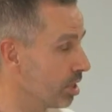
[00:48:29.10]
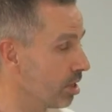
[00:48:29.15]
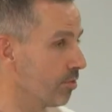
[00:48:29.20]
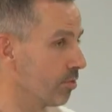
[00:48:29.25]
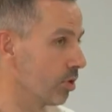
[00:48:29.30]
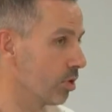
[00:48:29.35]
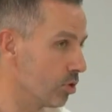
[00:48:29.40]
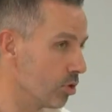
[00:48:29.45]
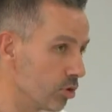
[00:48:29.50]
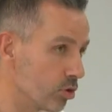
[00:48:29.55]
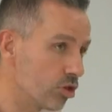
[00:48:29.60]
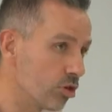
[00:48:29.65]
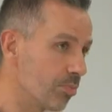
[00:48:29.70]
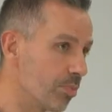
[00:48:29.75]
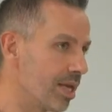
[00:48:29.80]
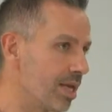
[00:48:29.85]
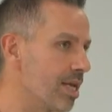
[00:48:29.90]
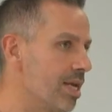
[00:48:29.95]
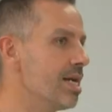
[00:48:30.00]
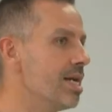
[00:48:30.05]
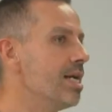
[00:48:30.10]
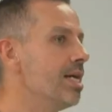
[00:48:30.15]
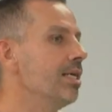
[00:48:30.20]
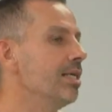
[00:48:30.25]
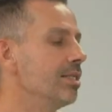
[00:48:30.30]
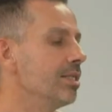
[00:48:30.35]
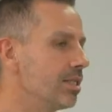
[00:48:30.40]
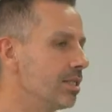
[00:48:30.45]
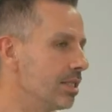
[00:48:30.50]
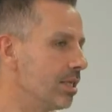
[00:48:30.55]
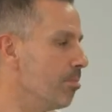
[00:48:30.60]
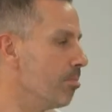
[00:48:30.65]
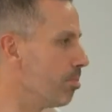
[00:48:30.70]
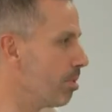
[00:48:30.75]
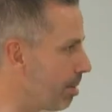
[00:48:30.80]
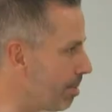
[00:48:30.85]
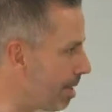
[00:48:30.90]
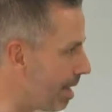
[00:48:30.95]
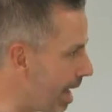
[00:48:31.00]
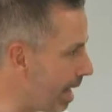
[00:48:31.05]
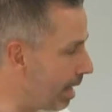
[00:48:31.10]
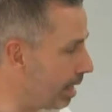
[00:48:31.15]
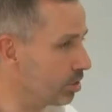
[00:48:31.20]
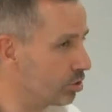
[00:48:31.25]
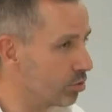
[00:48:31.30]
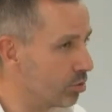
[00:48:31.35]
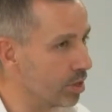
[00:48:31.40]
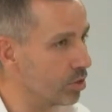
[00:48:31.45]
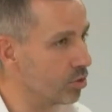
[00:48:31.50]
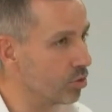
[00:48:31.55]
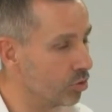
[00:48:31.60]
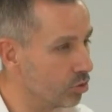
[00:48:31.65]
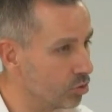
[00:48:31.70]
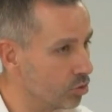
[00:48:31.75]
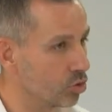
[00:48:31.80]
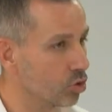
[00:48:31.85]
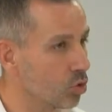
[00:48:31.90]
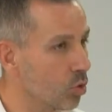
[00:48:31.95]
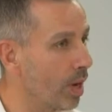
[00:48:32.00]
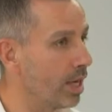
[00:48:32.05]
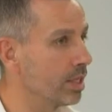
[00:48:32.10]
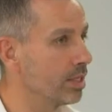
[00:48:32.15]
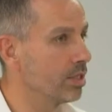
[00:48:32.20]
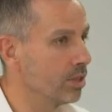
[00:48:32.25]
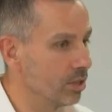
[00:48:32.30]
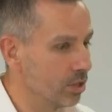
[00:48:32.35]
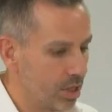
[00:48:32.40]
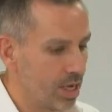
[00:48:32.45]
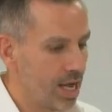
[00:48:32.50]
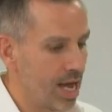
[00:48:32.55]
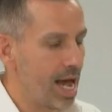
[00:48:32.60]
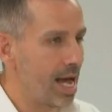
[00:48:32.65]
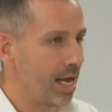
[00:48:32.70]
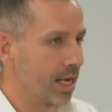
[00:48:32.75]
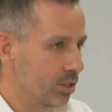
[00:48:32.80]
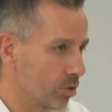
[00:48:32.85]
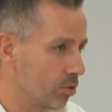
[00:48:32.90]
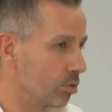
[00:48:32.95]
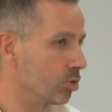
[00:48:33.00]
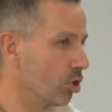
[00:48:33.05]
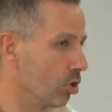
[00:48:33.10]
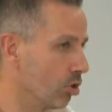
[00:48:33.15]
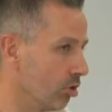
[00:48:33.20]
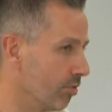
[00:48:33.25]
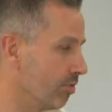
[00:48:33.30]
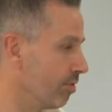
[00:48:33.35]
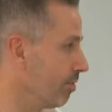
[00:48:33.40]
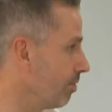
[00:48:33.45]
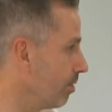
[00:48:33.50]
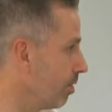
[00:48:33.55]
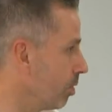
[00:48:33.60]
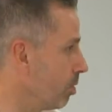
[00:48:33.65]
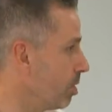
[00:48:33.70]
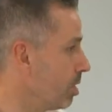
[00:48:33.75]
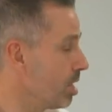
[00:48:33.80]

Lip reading: of what it used to be, simply by answering users' questions as a result of the flow.